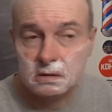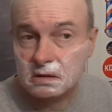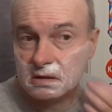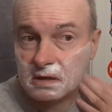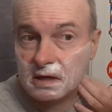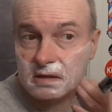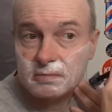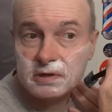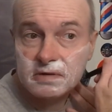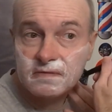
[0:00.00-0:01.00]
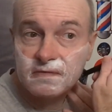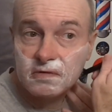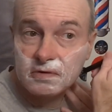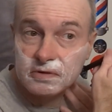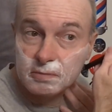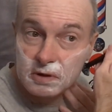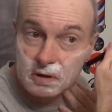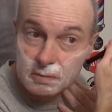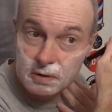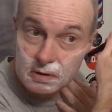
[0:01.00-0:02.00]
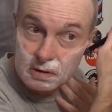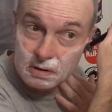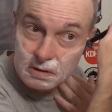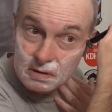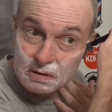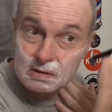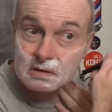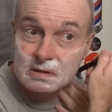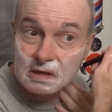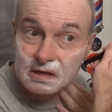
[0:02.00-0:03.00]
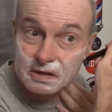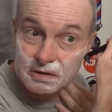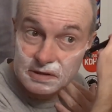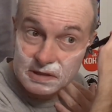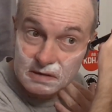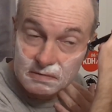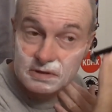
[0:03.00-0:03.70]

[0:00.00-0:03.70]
Yeah, the guy that played Floyd the Barber, I noticed he